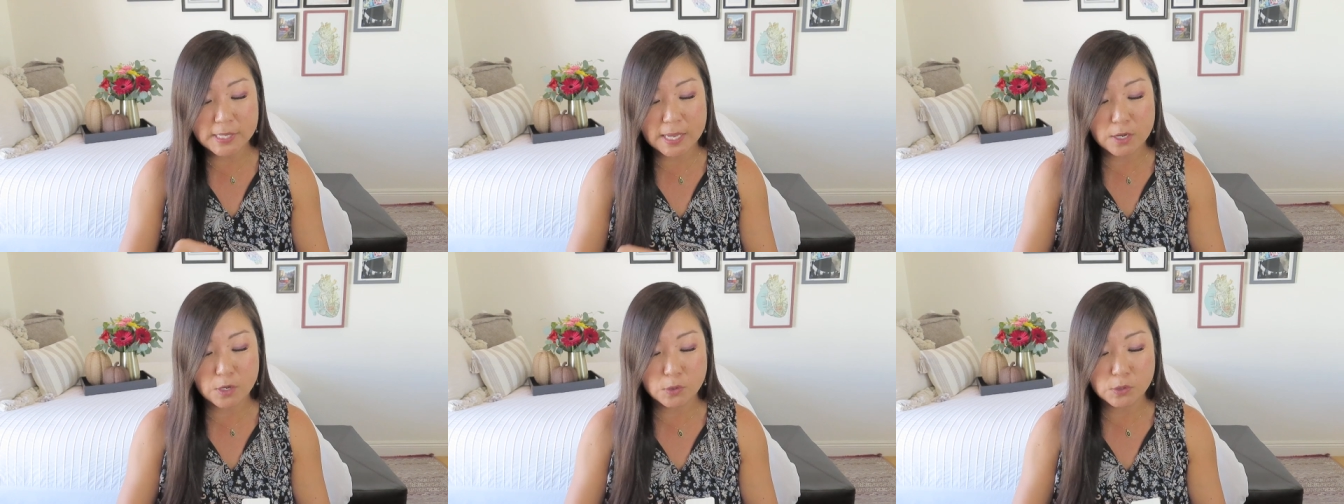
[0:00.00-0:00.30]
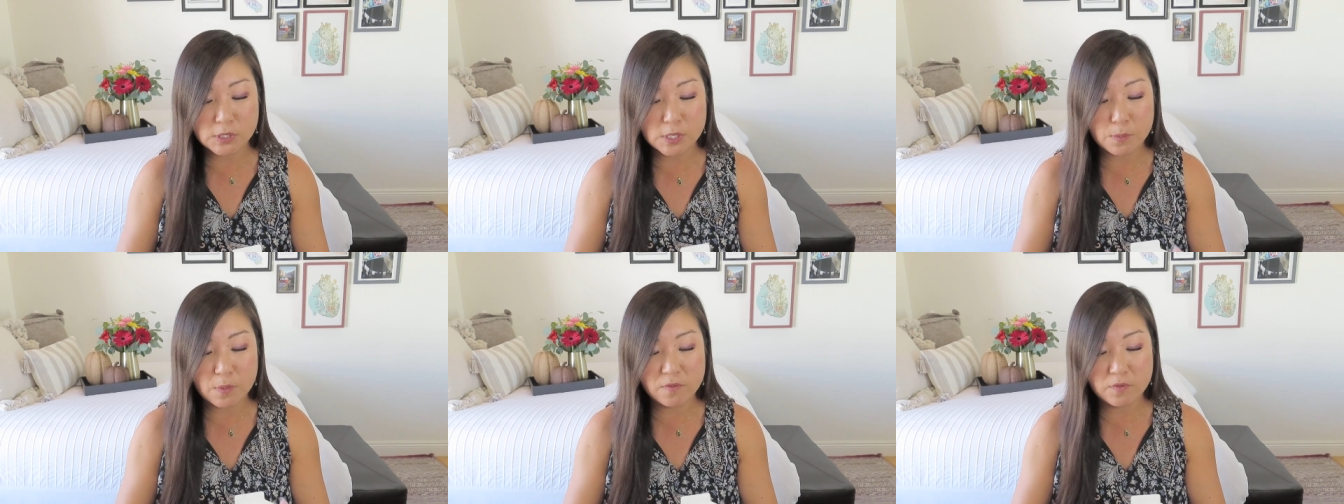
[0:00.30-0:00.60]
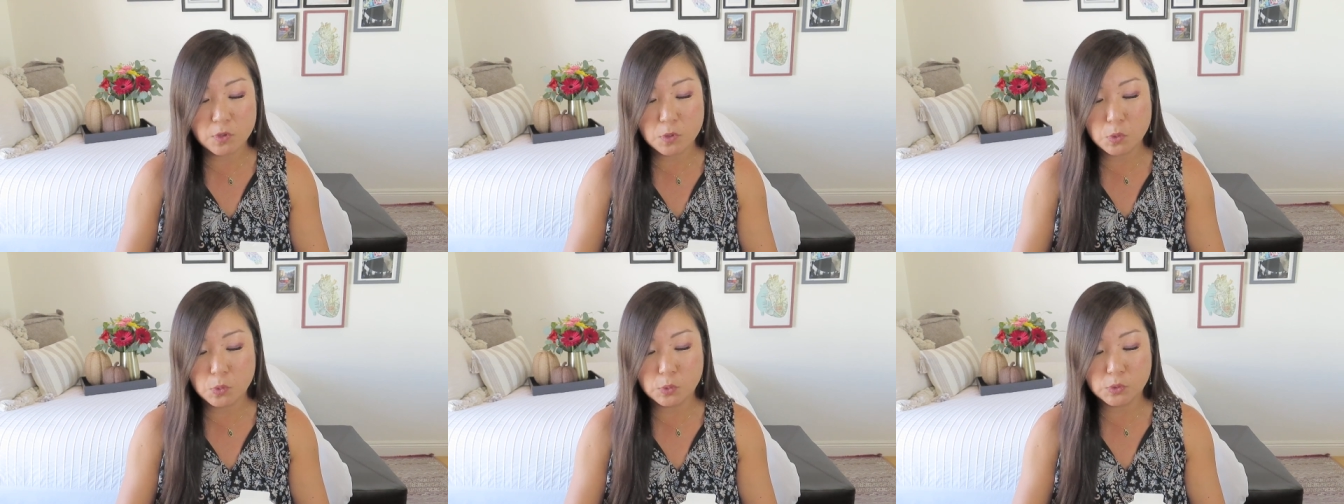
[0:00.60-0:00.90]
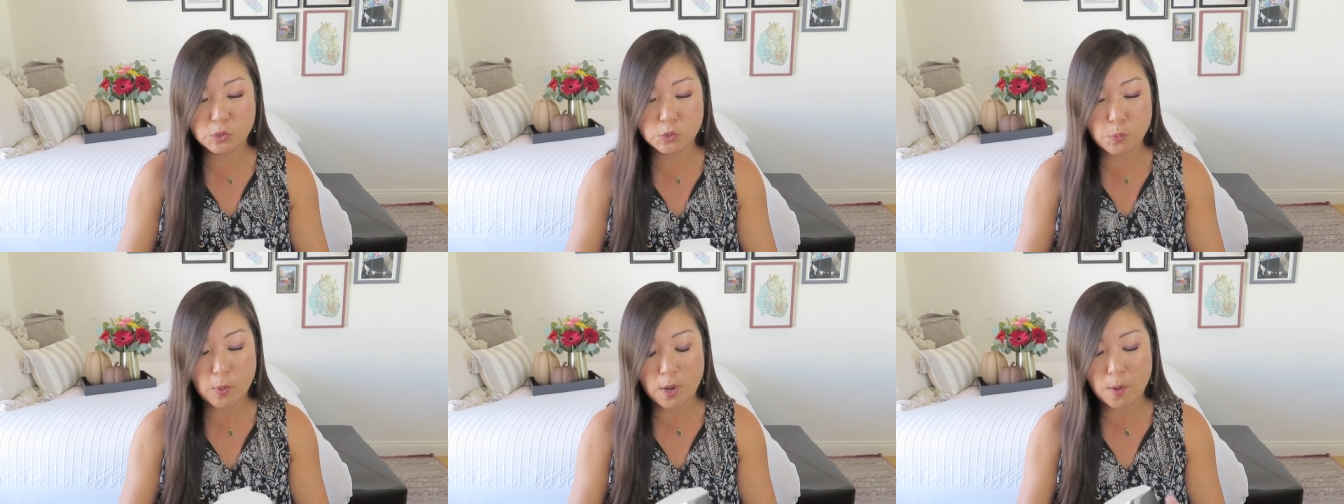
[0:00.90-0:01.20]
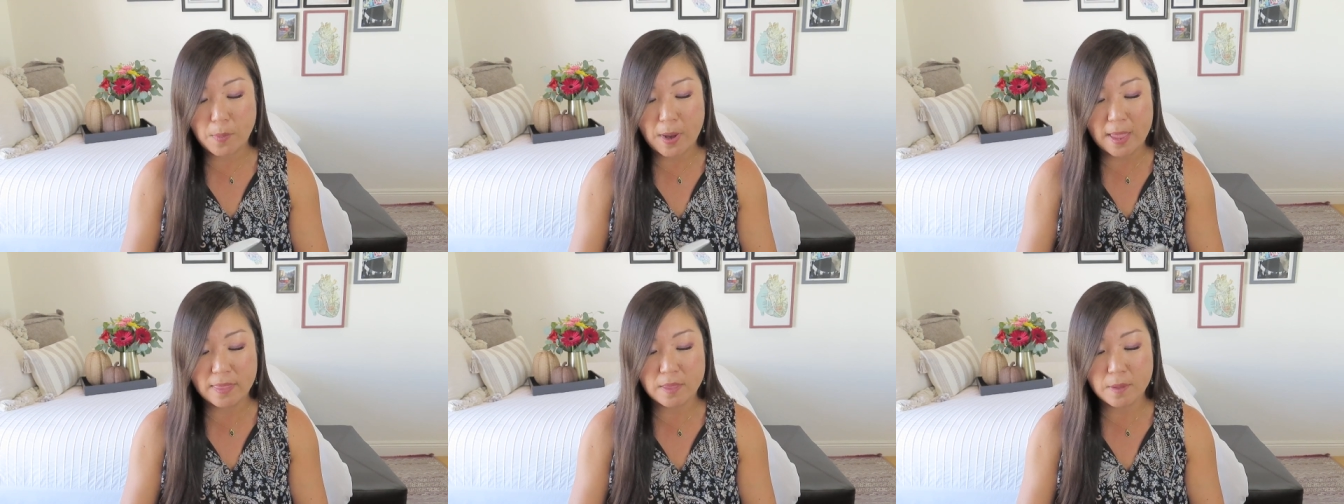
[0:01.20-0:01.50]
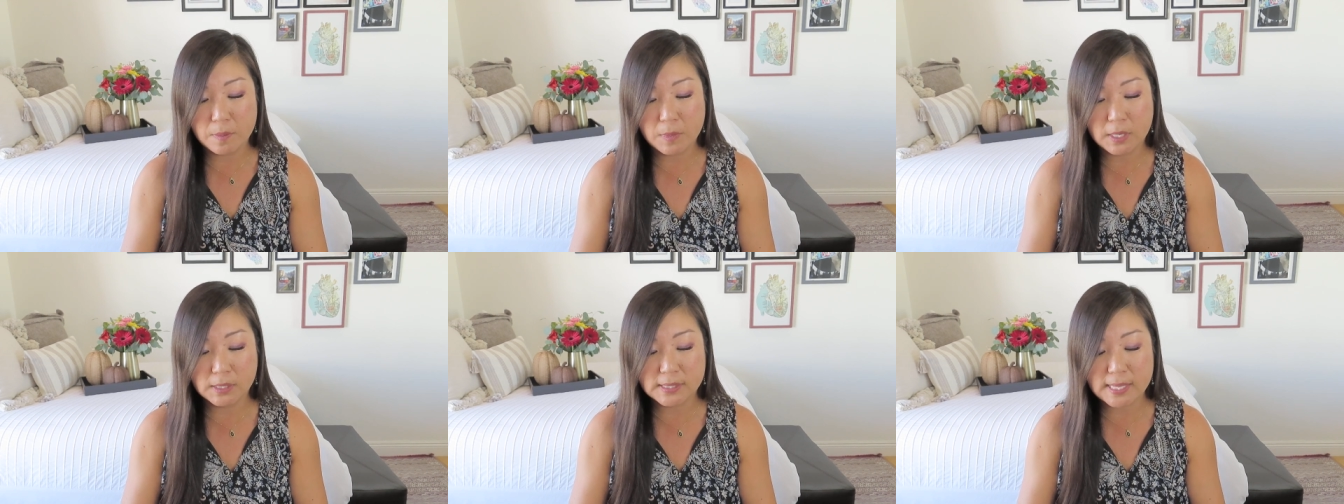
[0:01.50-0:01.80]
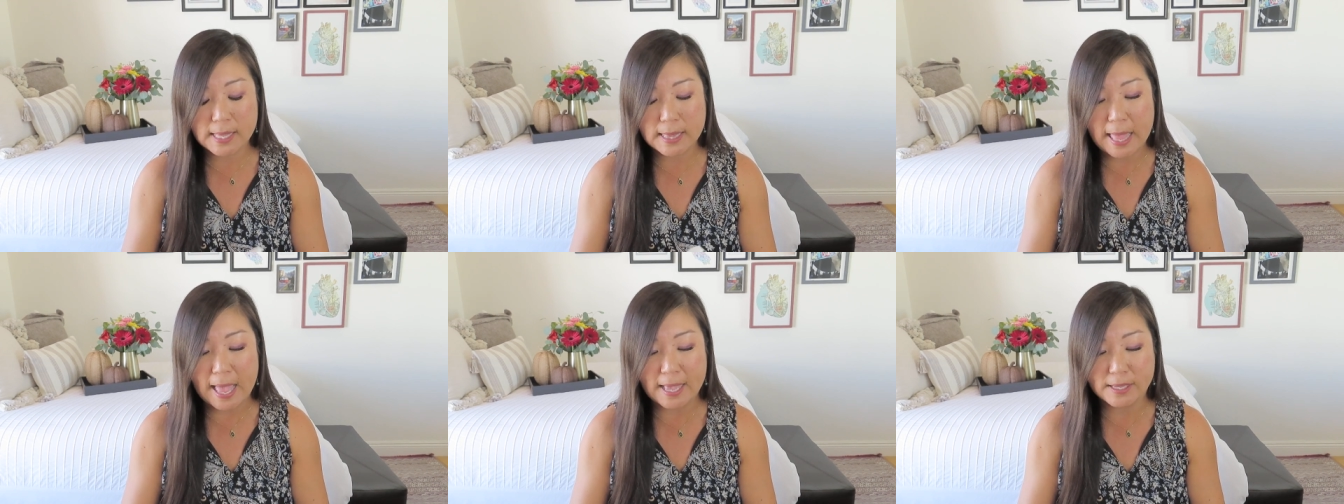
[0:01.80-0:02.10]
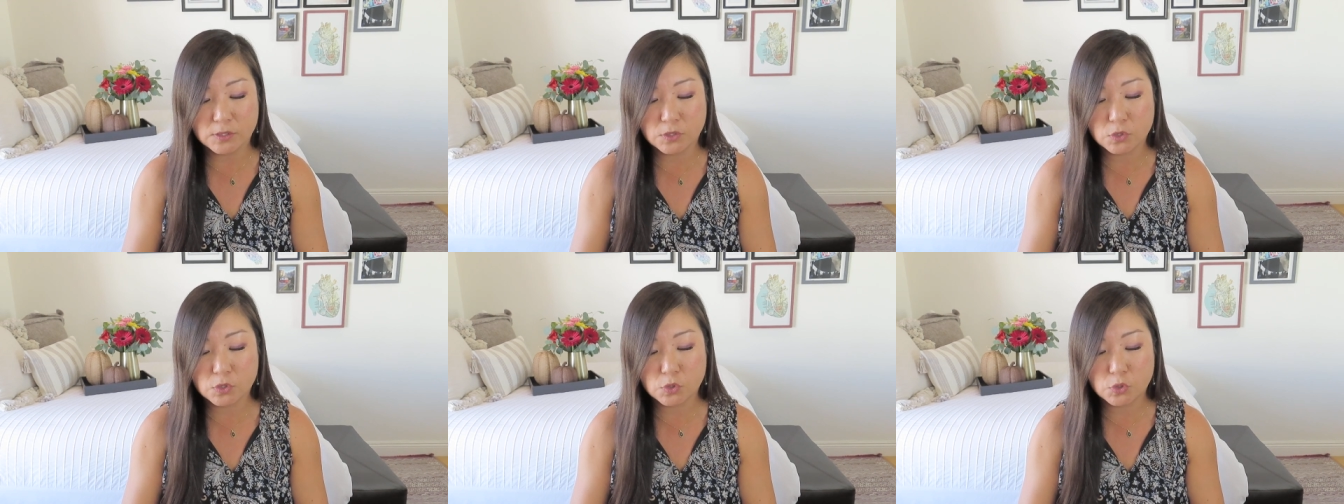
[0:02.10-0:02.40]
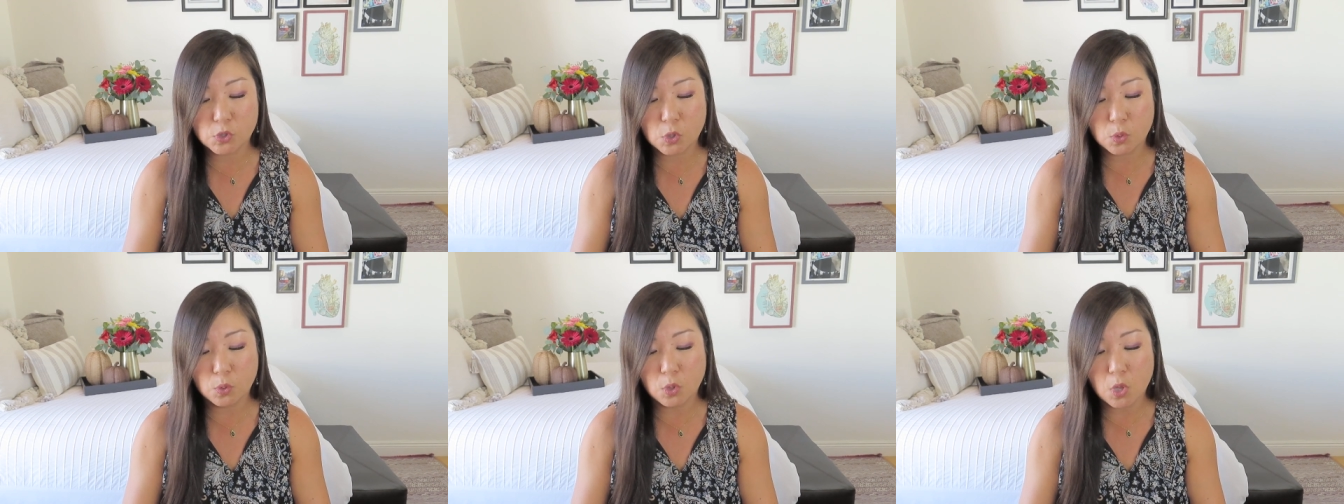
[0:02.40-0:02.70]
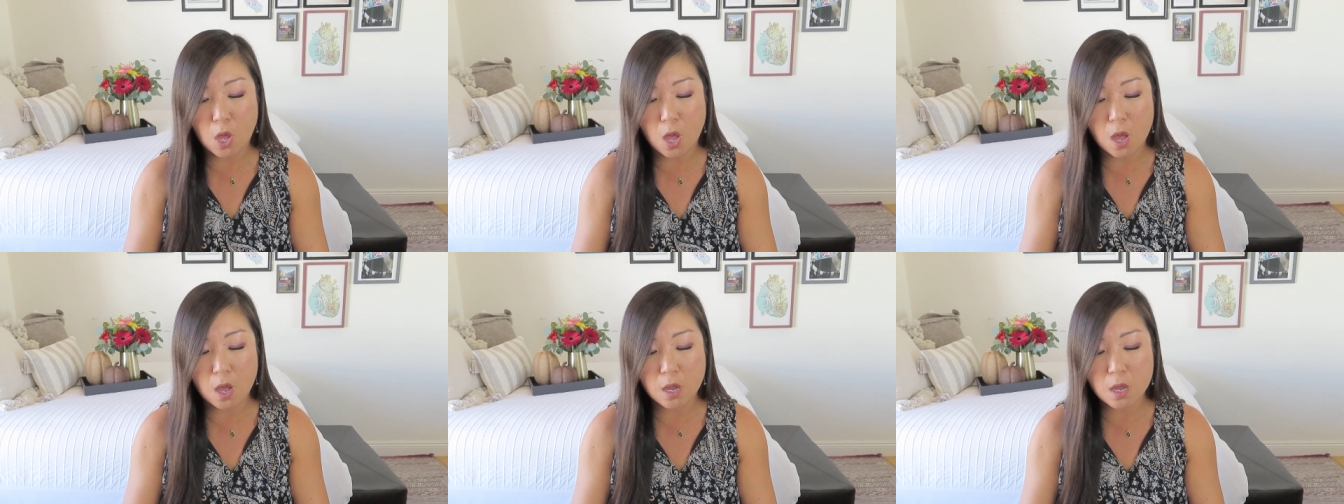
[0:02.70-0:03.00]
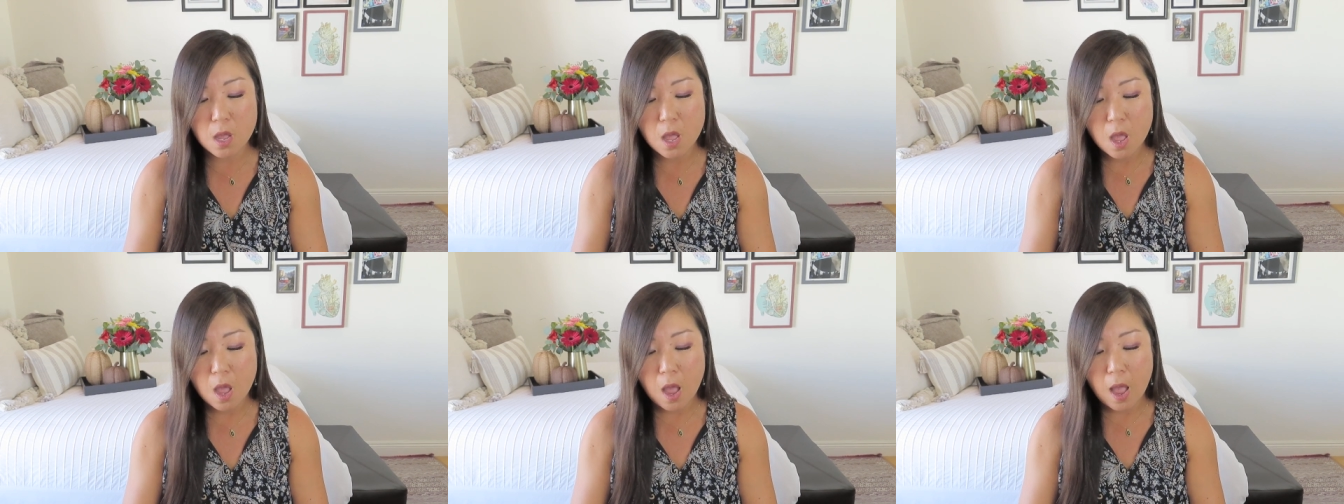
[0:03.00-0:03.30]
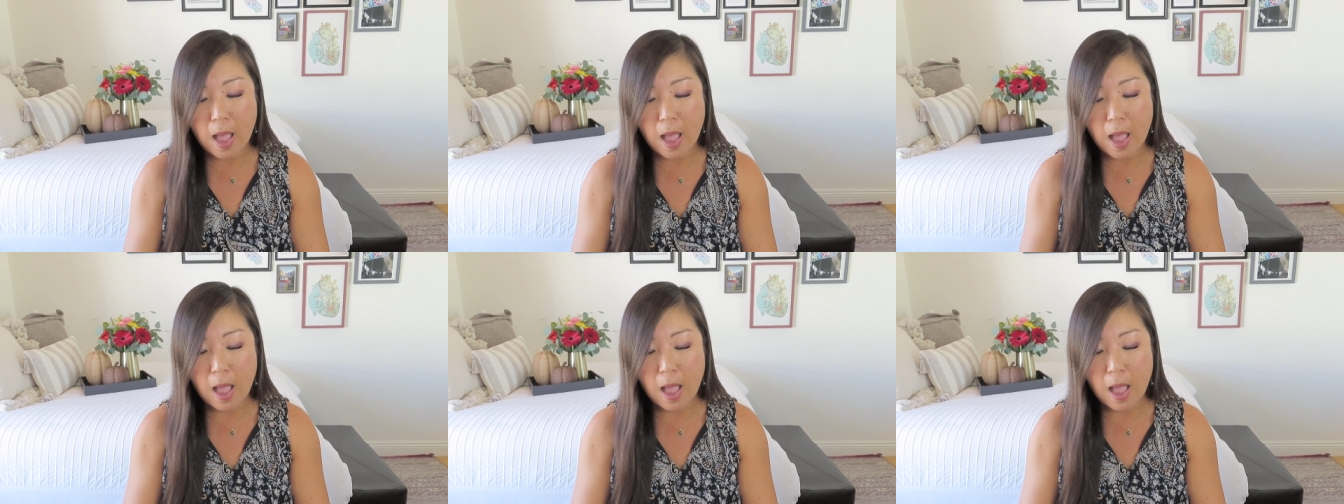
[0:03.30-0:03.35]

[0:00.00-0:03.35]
I know some of you swear by them because they last so long.